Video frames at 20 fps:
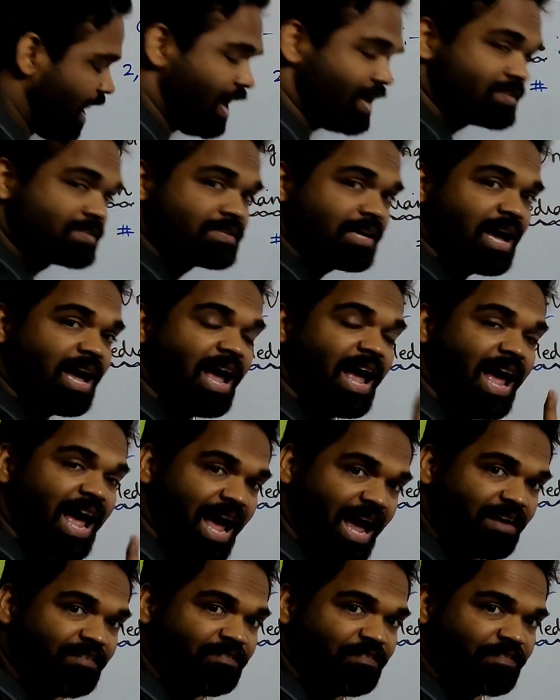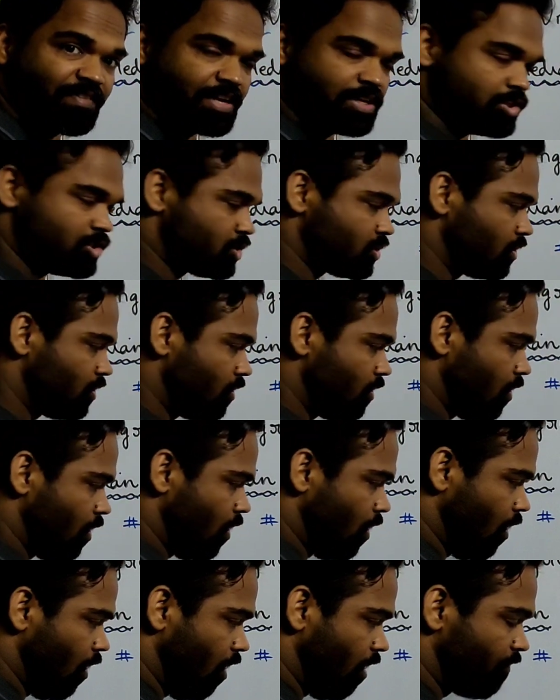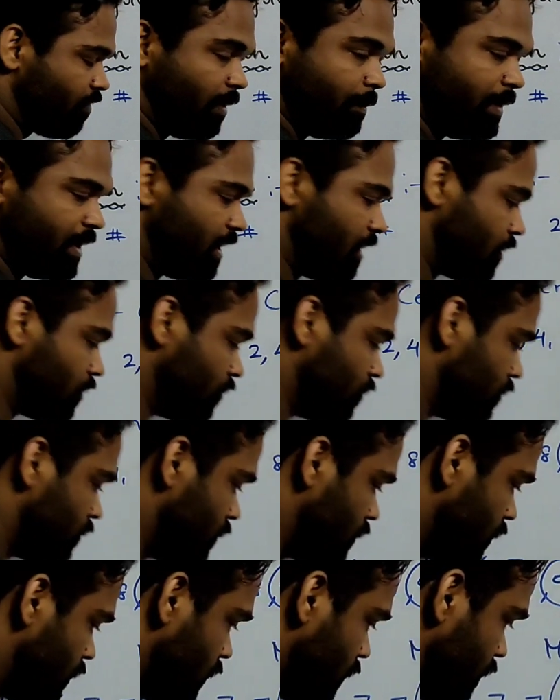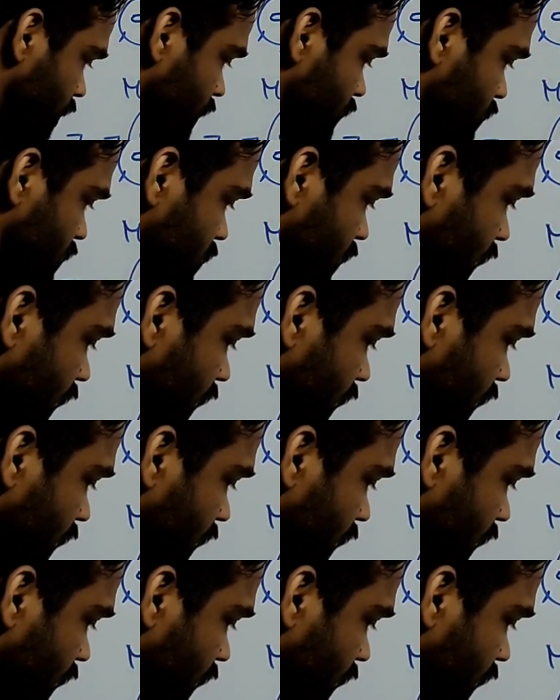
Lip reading: as the average of the middle two, which is